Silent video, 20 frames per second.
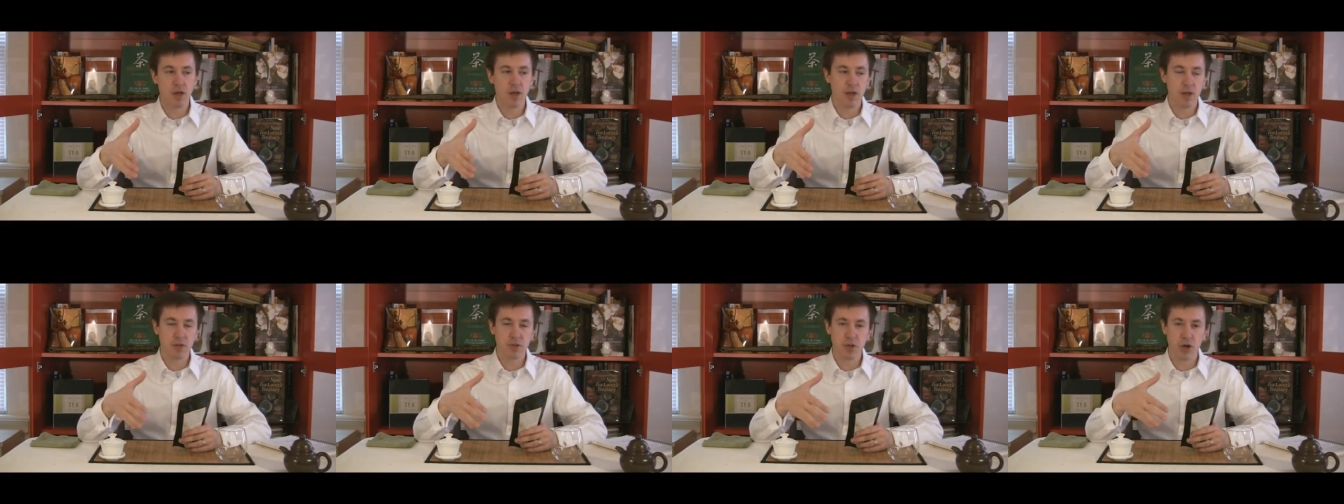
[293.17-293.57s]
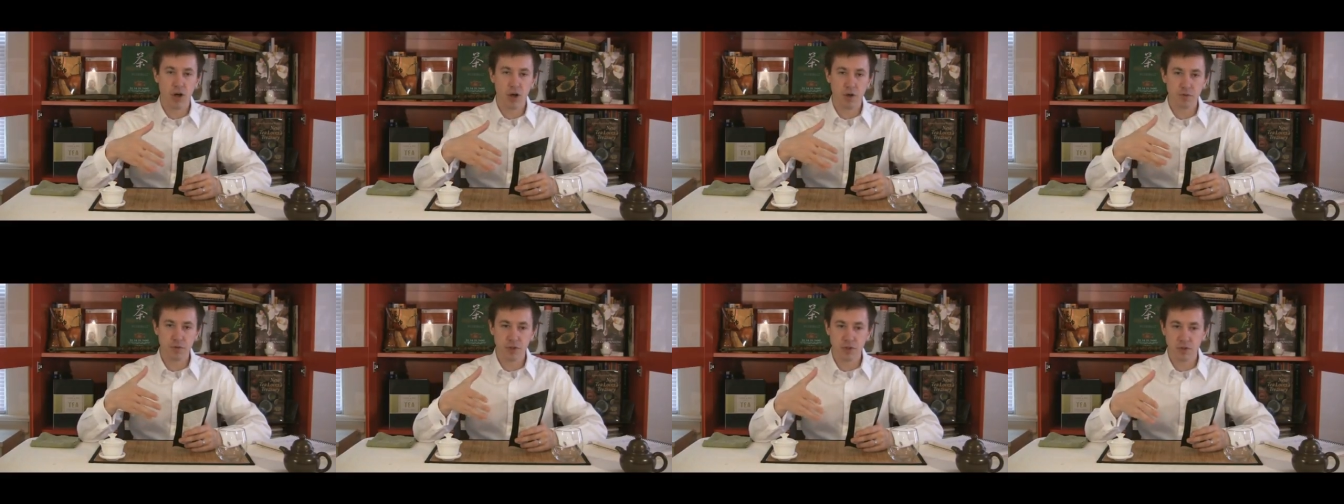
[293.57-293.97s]
is
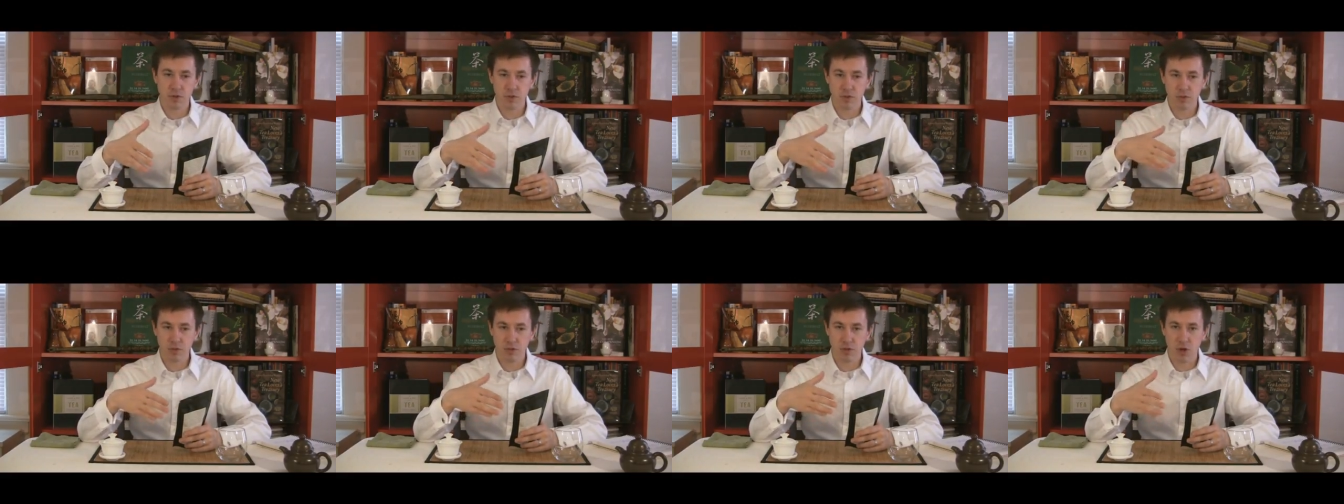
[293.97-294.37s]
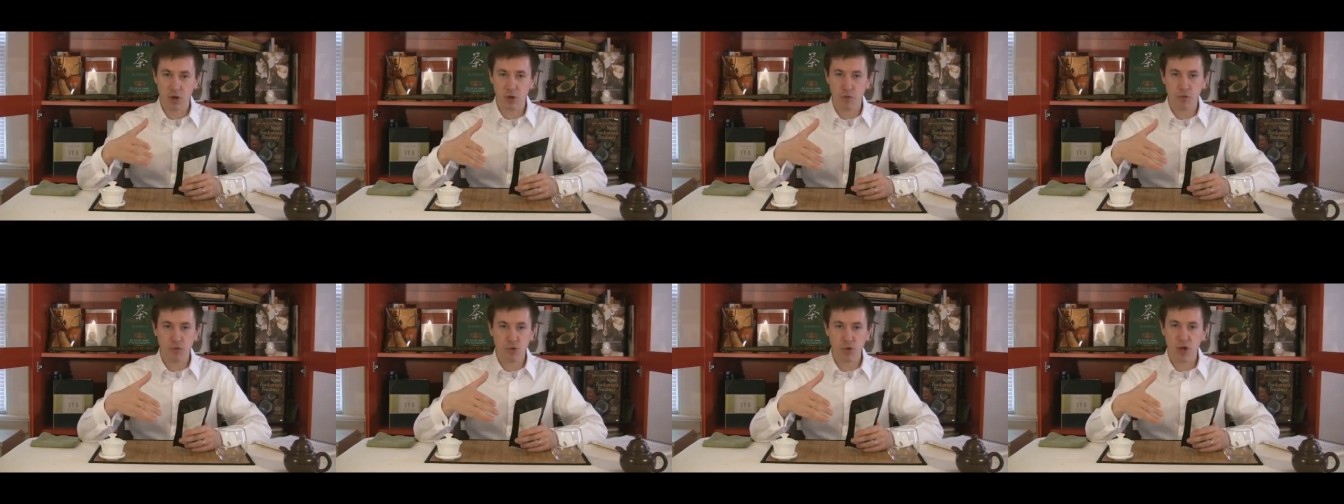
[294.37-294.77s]
often
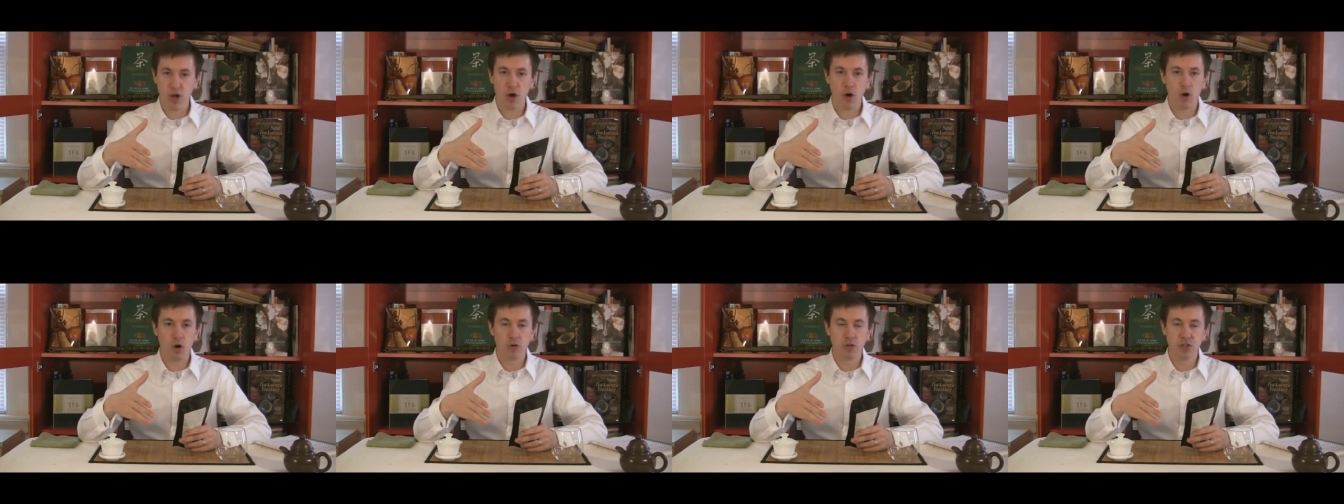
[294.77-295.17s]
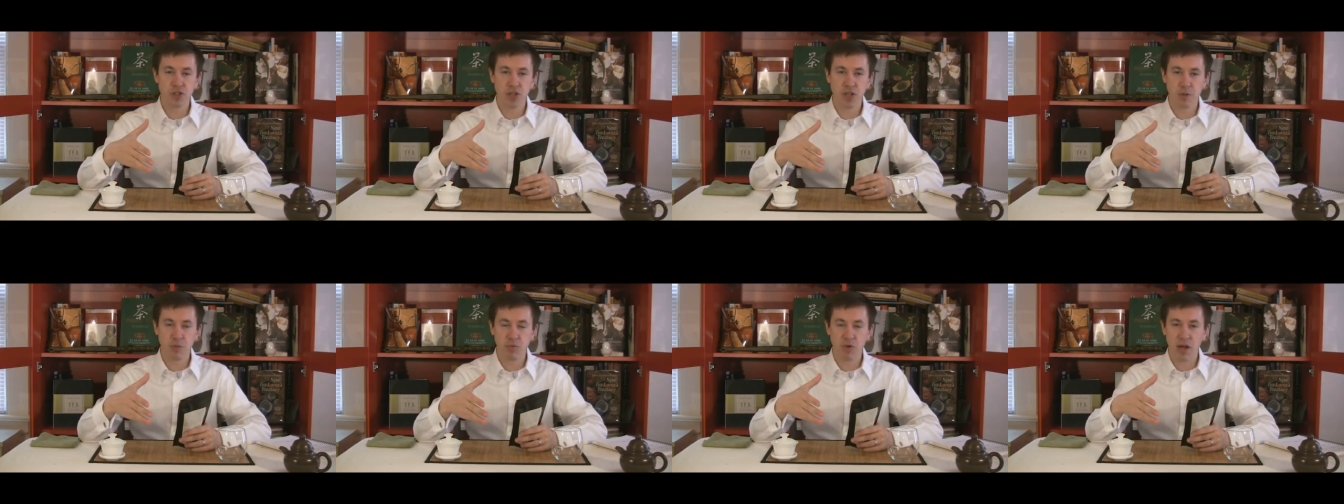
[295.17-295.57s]
gone through a
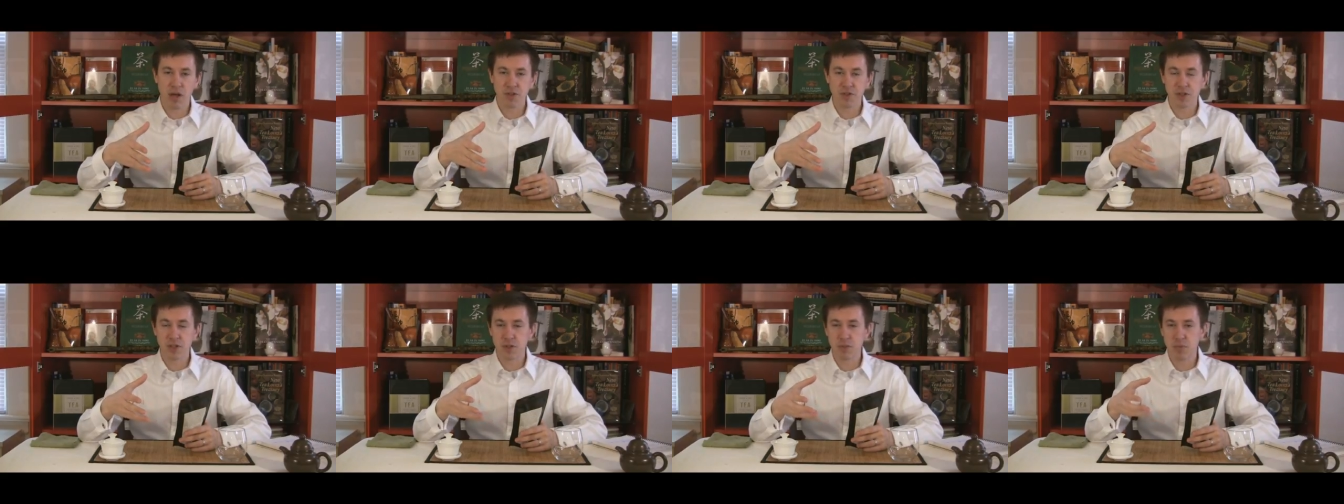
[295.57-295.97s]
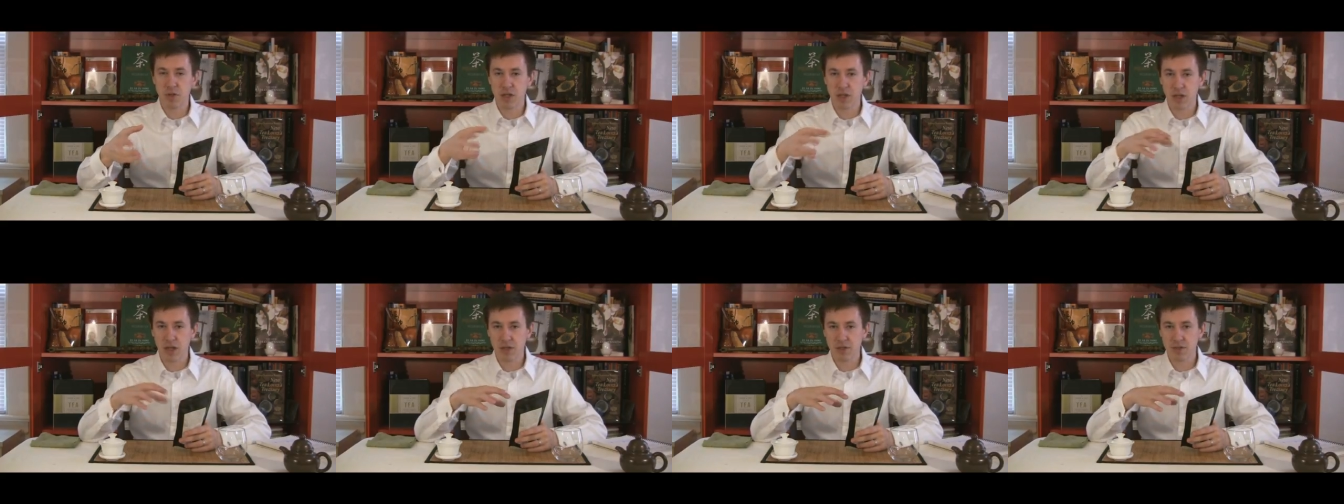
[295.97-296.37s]
HongQing process,
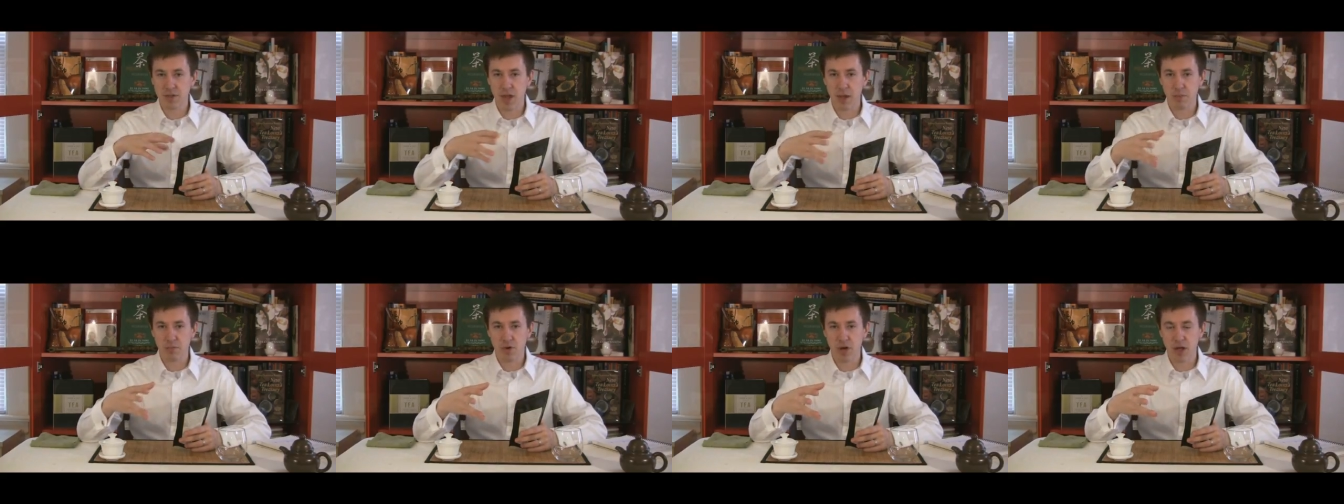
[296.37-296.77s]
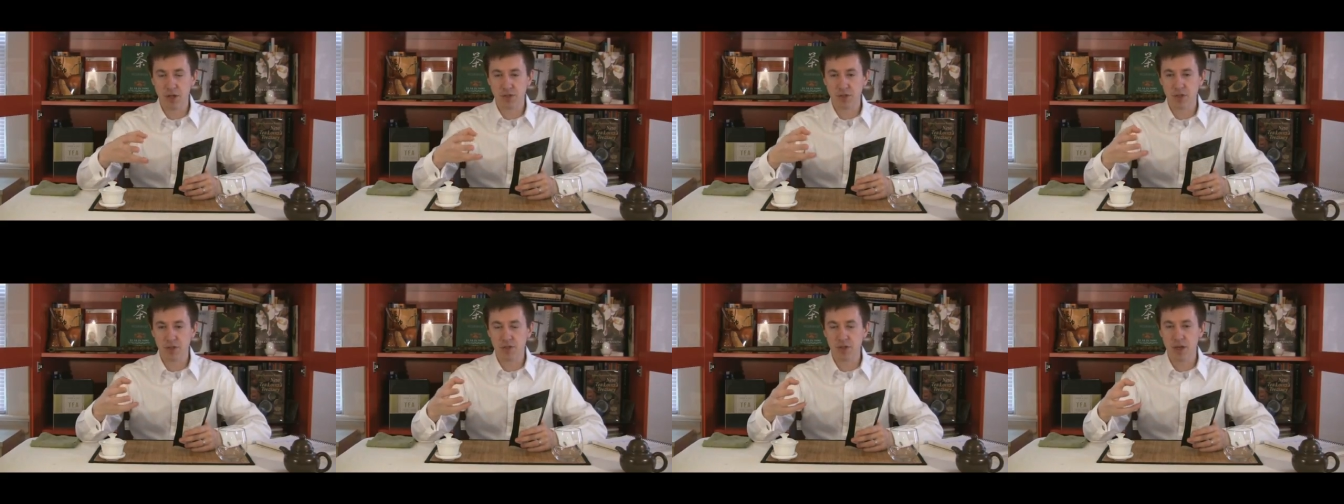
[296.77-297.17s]
because that
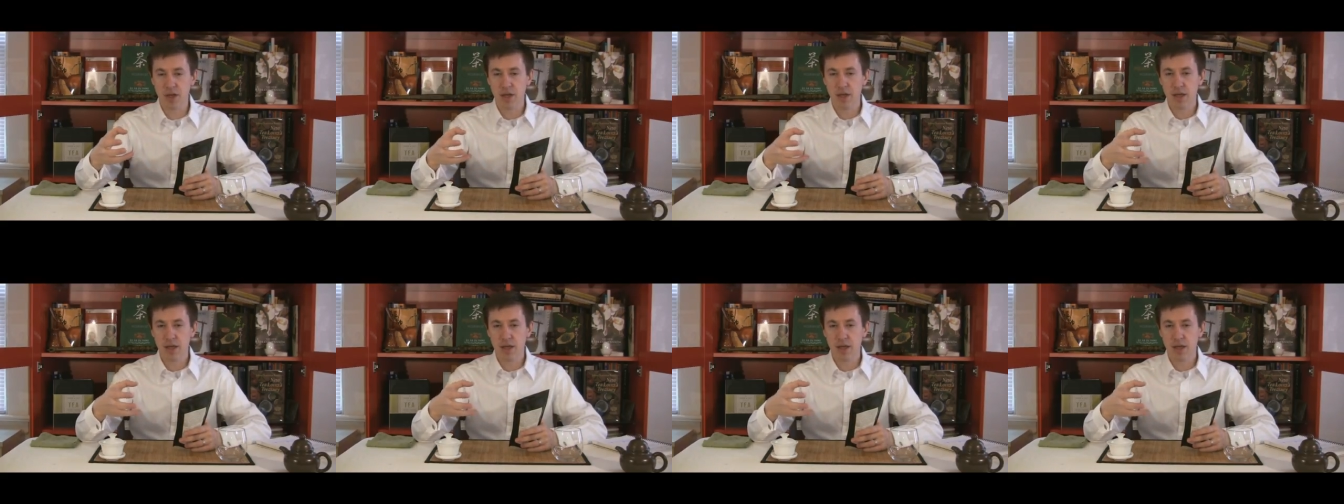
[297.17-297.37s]
process